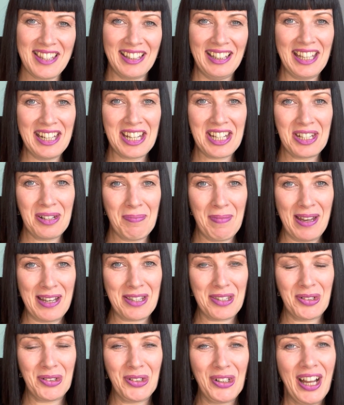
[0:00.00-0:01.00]
leadership
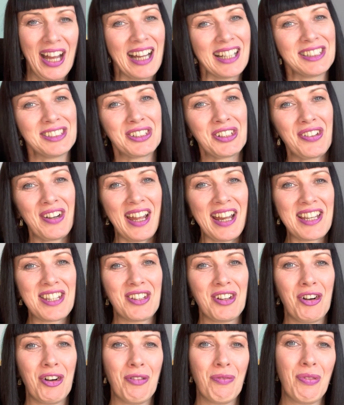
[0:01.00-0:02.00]
mentor and creator
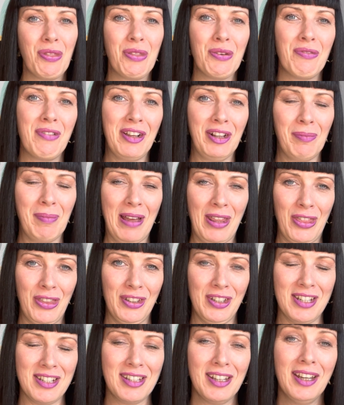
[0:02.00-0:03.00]
of The Real
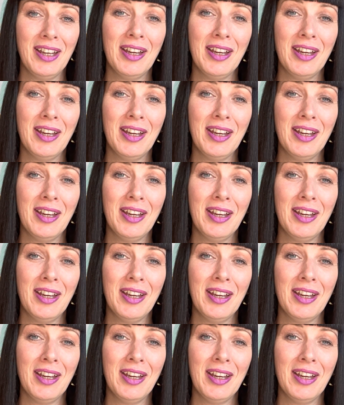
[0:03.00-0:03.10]
Method,